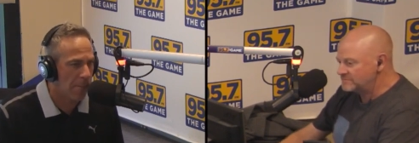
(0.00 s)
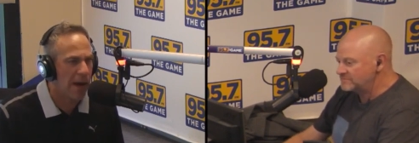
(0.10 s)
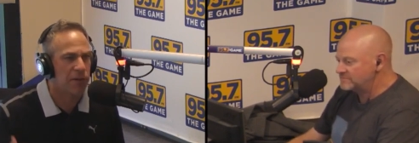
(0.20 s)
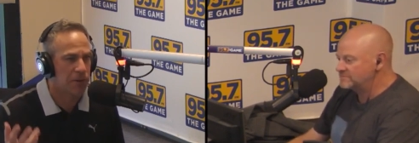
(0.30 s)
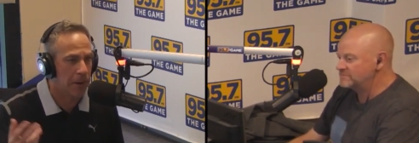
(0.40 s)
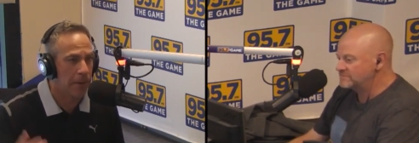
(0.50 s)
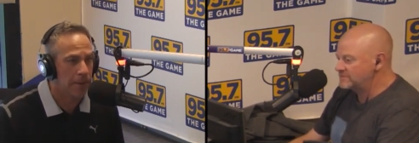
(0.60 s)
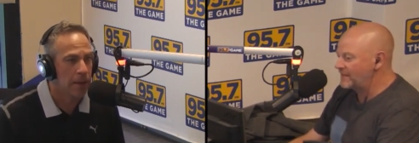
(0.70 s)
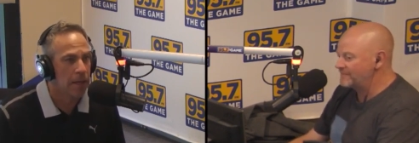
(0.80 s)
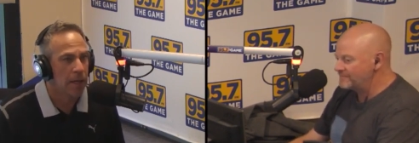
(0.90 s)
Speaker 1: Buster.
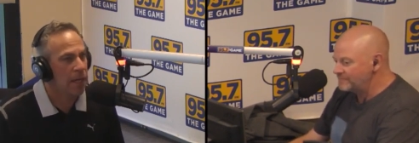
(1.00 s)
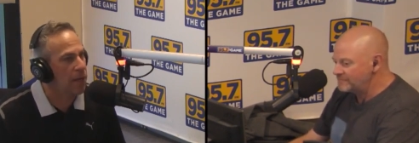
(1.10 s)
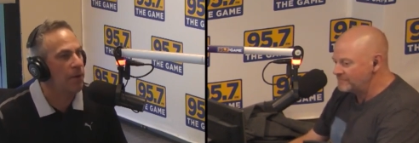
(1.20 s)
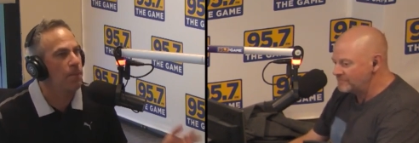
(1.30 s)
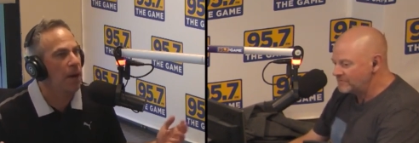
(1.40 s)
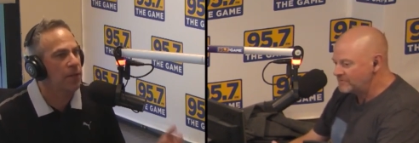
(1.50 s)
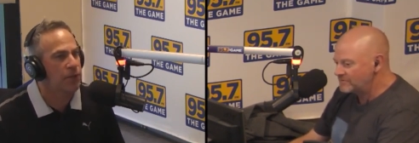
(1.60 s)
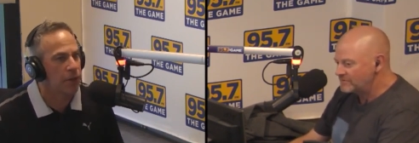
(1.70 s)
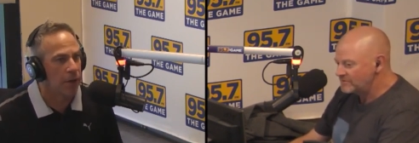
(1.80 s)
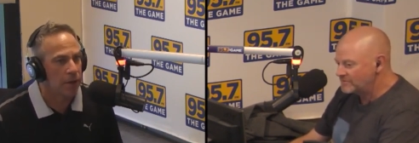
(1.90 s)
Yeah. Even
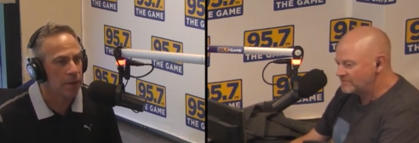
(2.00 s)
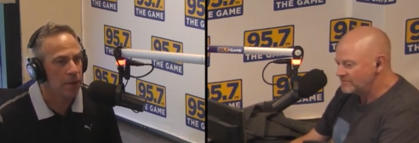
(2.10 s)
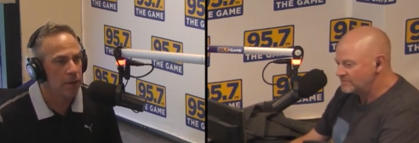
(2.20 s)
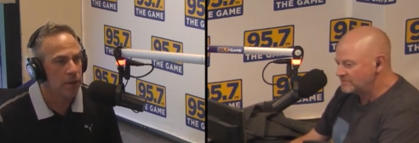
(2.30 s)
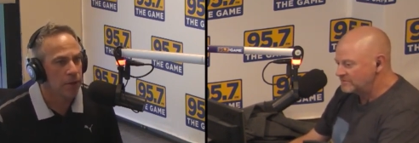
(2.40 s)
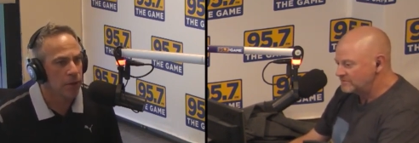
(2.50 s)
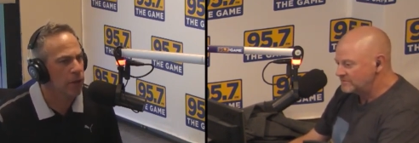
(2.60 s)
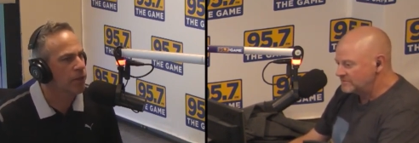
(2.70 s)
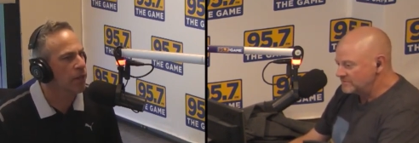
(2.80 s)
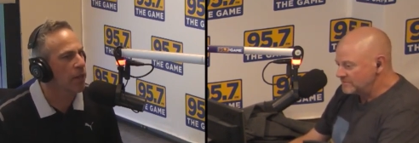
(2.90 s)
Buster
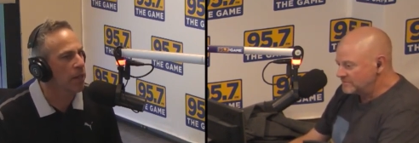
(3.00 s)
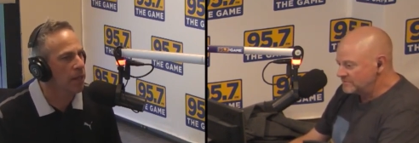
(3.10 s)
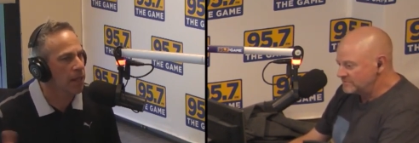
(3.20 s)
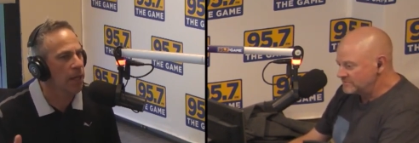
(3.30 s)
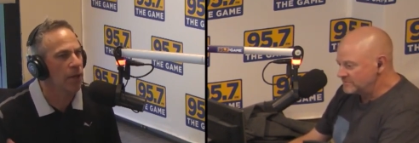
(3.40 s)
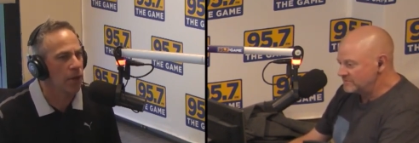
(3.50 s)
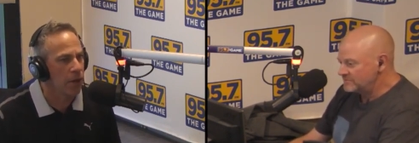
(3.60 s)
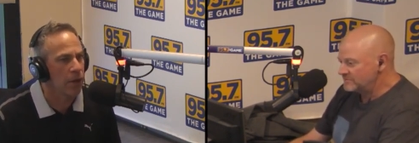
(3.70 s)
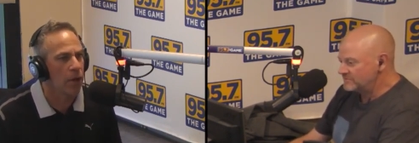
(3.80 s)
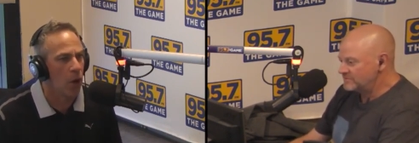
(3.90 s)
looks a
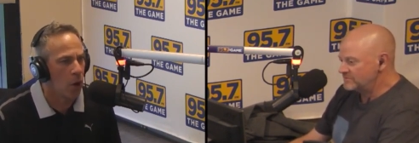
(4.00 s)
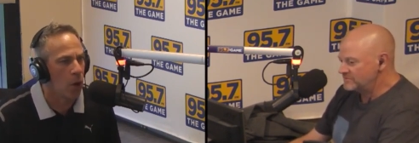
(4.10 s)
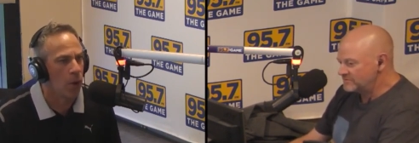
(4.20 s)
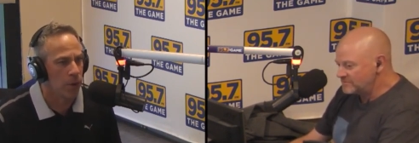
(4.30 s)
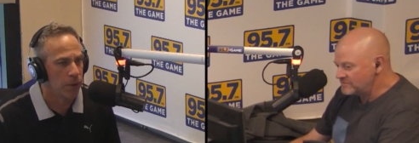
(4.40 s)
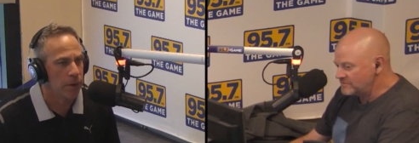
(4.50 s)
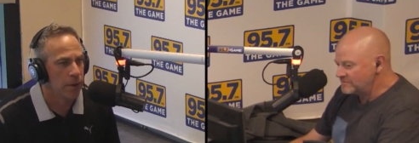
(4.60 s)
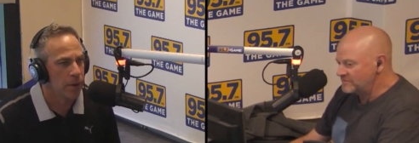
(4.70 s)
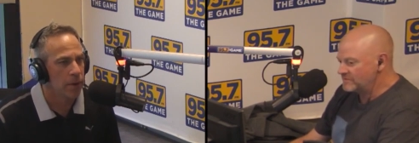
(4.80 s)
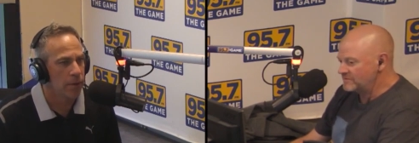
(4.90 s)
little old.
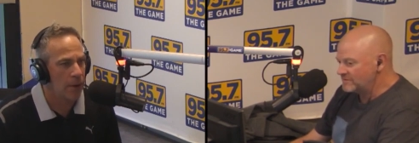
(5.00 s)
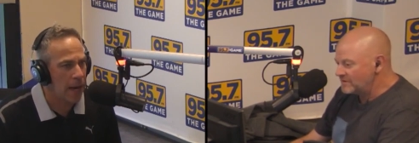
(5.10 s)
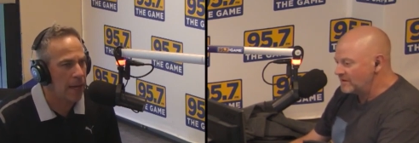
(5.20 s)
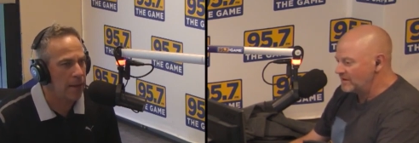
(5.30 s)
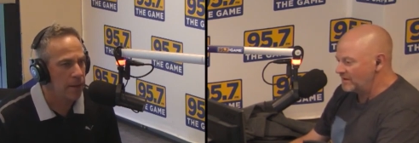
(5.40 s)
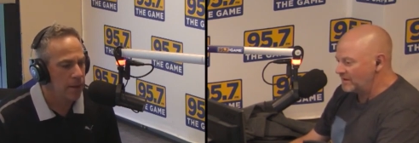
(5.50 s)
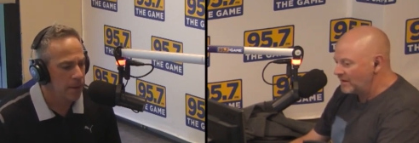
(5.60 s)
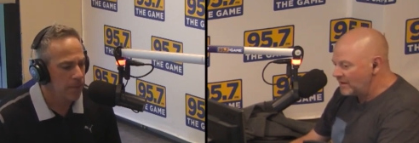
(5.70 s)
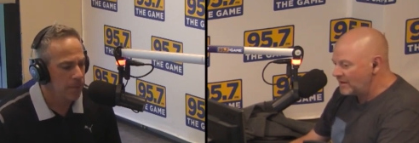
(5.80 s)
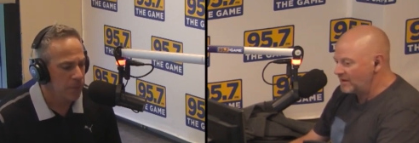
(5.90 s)
Right?
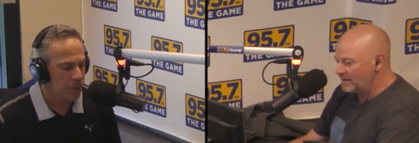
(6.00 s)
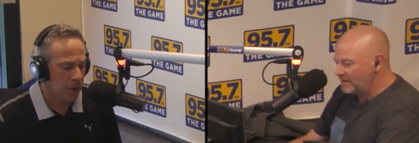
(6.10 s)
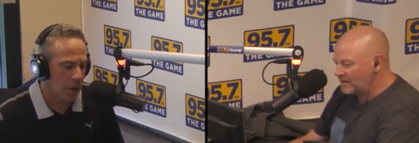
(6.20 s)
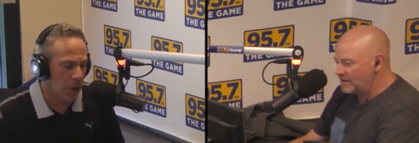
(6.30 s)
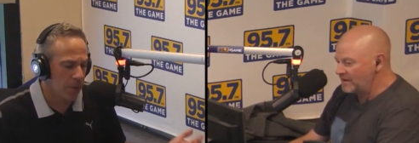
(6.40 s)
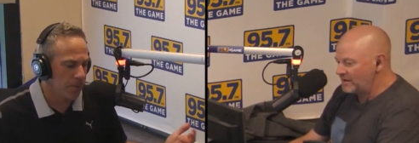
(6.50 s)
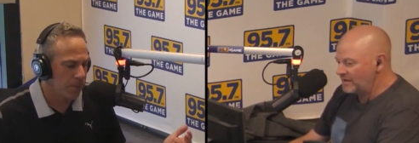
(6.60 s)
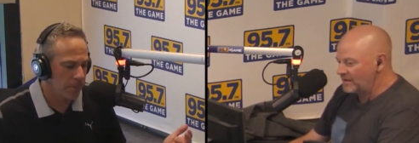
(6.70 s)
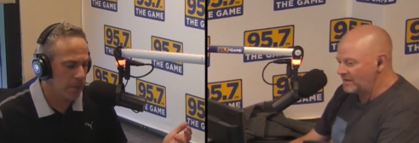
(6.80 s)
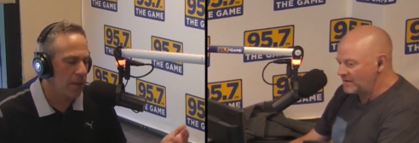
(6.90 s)
So,
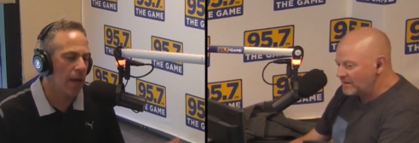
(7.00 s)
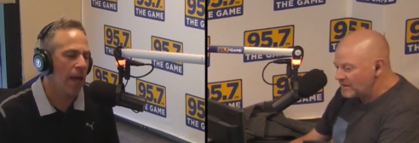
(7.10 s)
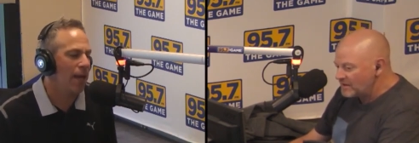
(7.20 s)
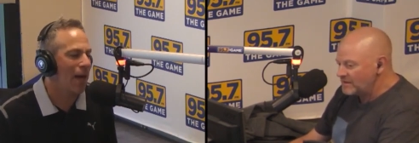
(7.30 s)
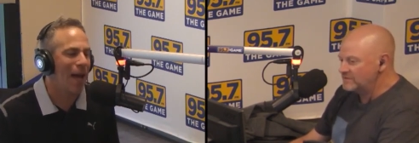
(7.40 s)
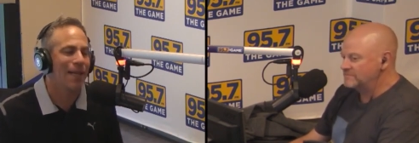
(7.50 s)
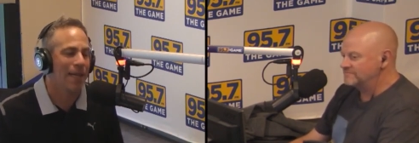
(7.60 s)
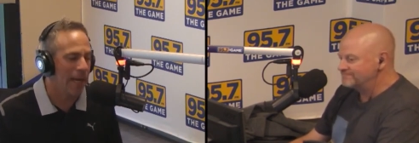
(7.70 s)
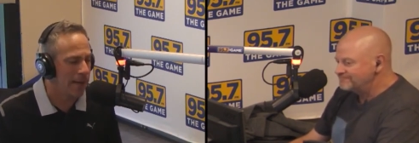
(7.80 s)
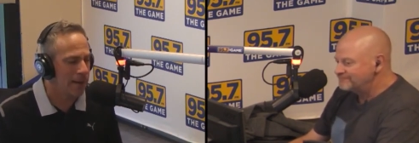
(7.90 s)
you know, I, I
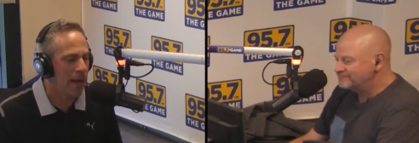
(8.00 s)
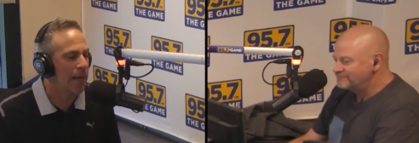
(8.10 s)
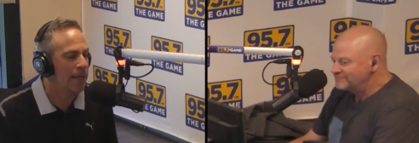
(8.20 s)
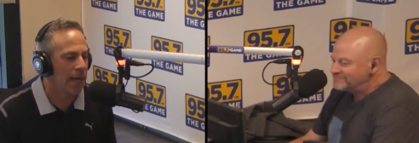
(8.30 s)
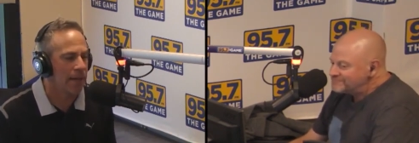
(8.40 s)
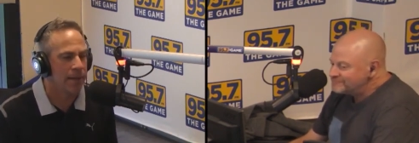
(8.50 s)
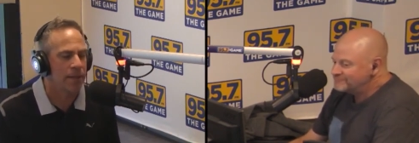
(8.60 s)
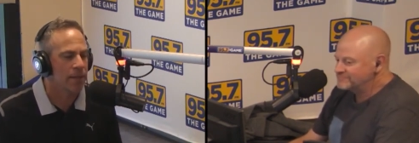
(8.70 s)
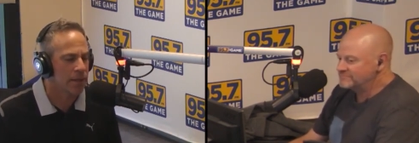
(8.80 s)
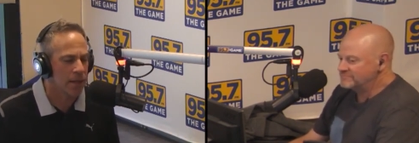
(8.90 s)
get it. I get it.
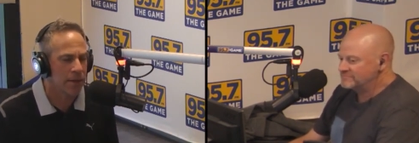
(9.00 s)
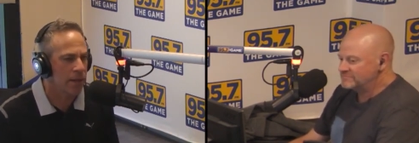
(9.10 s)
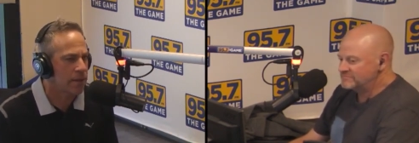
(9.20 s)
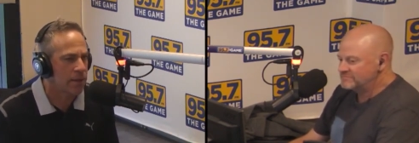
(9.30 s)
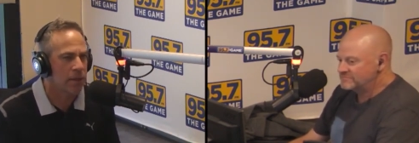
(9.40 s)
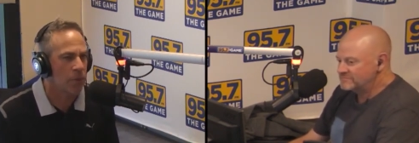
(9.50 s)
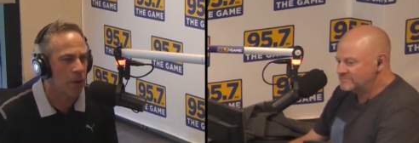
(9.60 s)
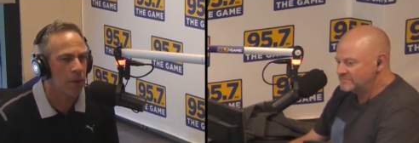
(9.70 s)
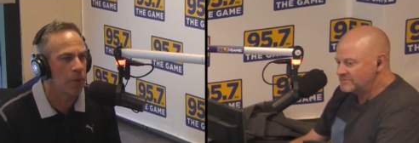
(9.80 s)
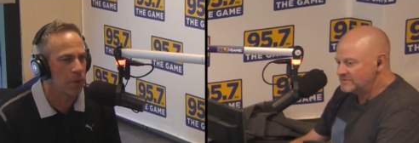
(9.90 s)
This is a, this is the
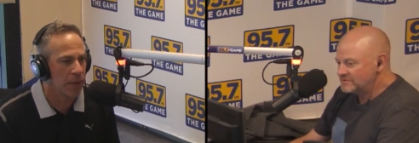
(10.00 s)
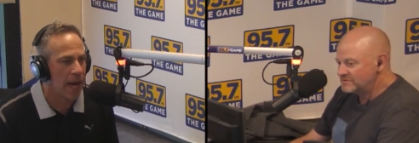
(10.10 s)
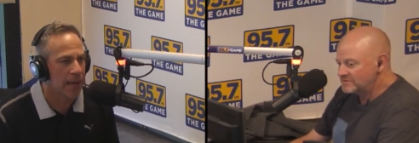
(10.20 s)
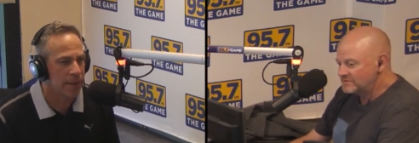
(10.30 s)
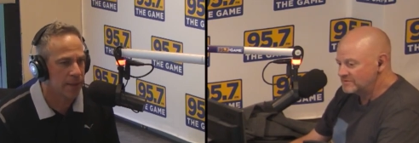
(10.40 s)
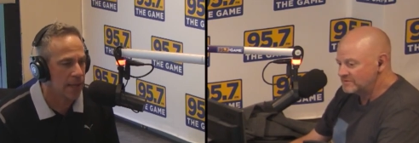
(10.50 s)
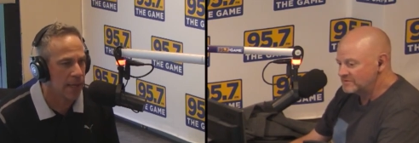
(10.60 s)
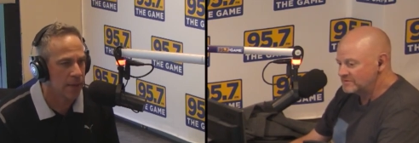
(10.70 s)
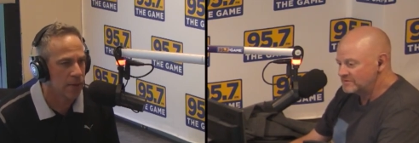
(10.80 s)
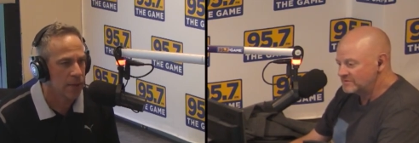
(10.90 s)
way we react to
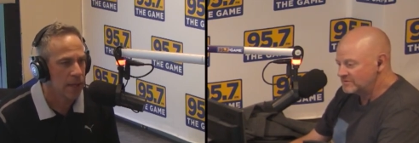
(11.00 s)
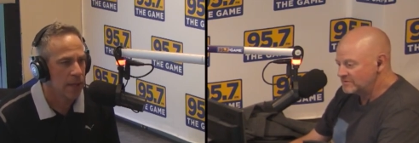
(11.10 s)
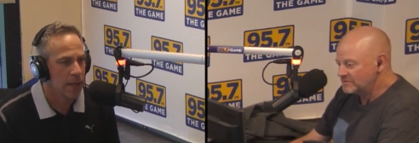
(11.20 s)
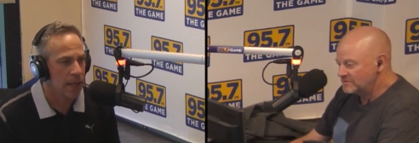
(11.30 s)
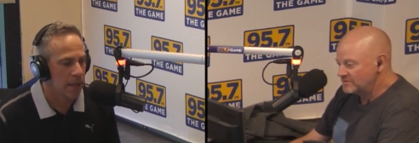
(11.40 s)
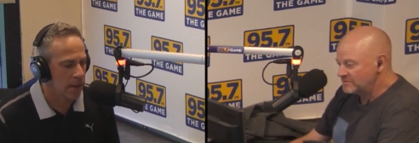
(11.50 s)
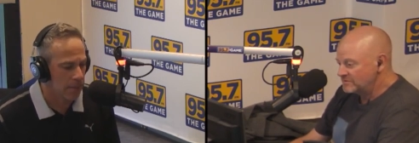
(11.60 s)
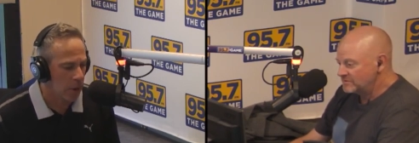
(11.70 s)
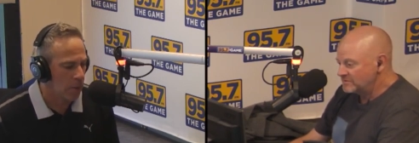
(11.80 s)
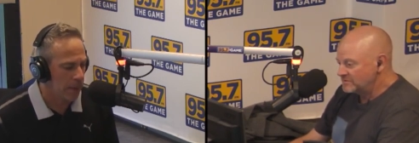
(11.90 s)
things in the
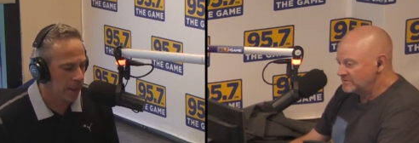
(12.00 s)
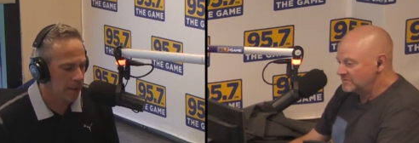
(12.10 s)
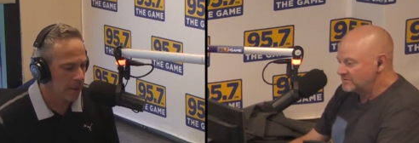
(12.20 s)
moment.